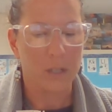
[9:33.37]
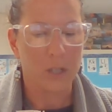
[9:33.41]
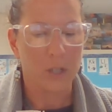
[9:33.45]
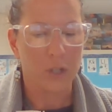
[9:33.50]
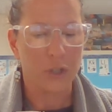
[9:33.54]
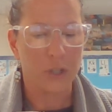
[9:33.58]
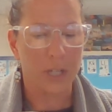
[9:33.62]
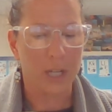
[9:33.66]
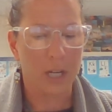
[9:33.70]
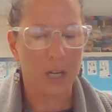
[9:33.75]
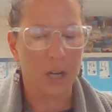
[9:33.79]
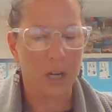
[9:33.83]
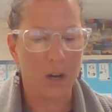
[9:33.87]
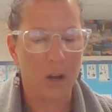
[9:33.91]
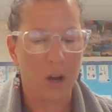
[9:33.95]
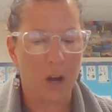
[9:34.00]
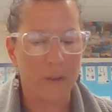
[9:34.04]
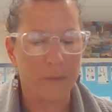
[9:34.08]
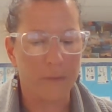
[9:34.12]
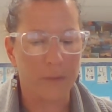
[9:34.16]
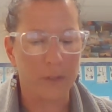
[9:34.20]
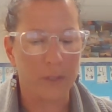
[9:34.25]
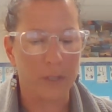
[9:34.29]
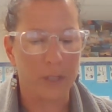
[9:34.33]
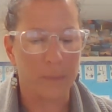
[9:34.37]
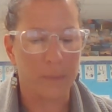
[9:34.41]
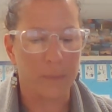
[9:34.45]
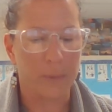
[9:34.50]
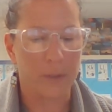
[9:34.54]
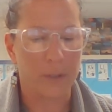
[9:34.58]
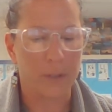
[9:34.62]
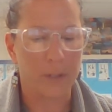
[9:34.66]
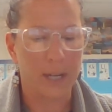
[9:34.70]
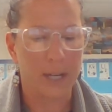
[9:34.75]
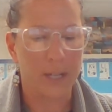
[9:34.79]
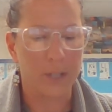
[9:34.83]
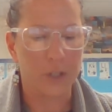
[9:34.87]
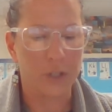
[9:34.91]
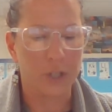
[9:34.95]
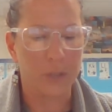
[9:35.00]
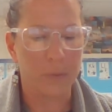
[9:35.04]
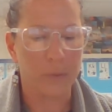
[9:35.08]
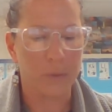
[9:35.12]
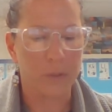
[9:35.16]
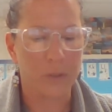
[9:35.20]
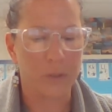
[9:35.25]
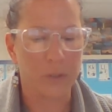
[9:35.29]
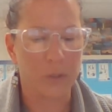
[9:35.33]
She had an awful temper, and she
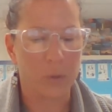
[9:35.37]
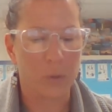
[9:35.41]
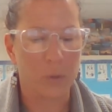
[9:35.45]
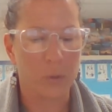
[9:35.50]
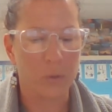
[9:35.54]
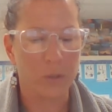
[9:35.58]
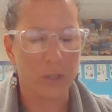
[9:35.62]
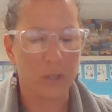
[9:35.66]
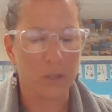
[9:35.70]
would scold